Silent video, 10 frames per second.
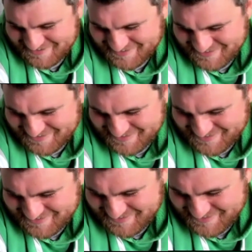
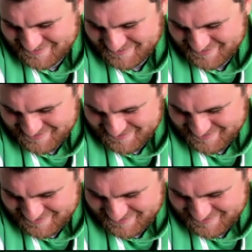
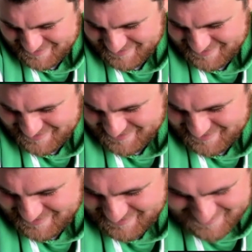
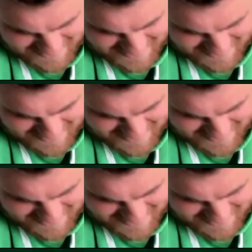The person shown says nothing.